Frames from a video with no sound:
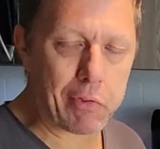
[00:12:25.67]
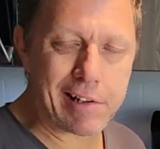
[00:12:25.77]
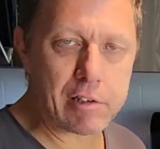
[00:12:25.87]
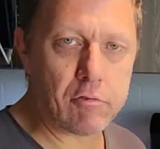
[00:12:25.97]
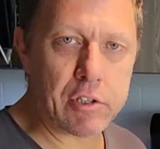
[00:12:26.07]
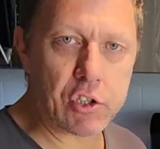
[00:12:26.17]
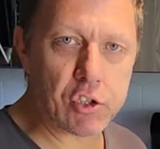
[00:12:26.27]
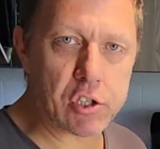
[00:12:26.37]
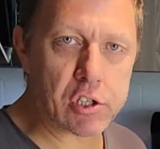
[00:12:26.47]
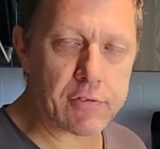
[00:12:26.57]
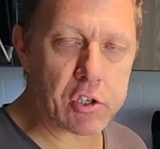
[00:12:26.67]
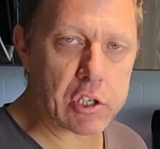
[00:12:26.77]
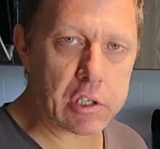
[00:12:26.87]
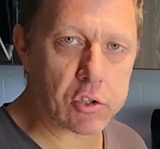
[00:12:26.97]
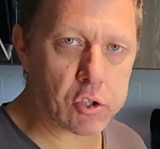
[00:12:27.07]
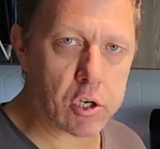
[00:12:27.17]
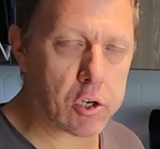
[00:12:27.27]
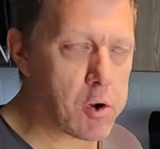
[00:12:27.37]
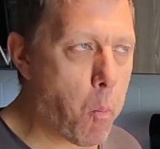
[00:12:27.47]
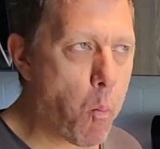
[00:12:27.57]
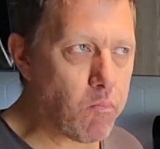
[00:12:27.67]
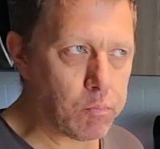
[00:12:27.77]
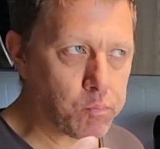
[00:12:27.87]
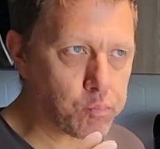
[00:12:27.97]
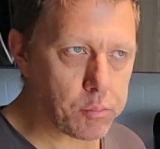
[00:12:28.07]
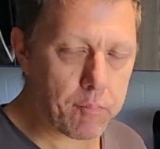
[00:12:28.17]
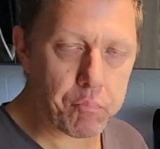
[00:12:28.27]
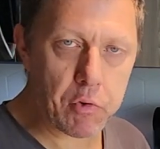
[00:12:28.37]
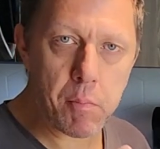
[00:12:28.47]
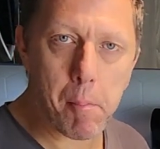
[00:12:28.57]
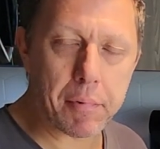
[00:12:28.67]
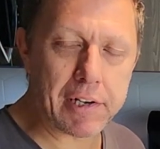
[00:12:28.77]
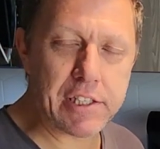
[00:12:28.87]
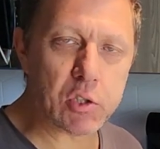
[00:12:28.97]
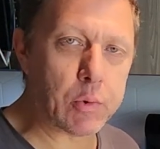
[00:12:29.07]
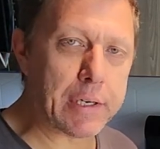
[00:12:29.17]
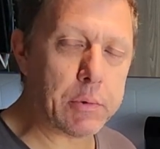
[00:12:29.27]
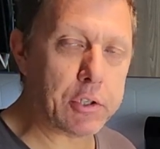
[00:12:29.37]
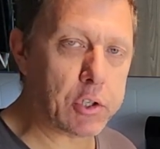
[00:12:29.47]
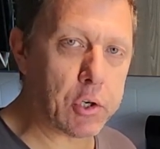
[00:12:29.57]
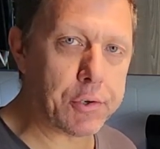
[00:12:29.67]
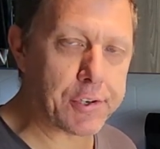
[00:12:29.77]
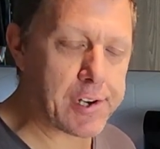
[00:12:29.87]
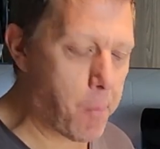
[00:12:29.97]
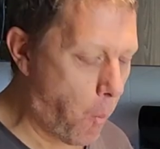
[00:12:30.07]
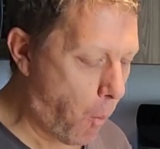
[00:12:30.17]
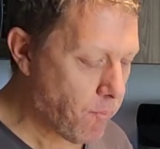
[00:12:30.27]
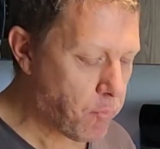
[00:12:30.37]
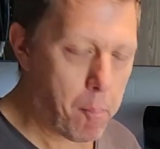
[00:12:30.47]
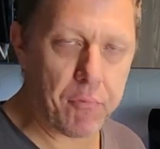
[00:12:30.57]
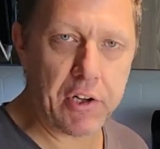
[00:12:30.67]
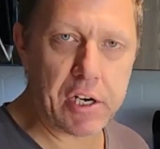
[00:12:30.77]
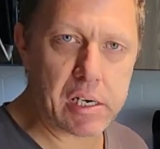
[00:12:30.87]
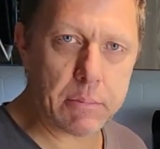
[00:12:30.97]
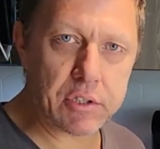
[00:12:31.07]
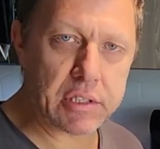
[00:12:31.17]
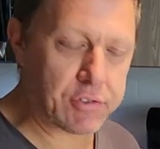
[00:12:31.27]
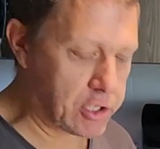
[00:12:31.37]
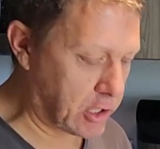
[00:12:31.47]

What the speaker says: The richness of the dark chocolate plays well with the coconut. The almond gives it a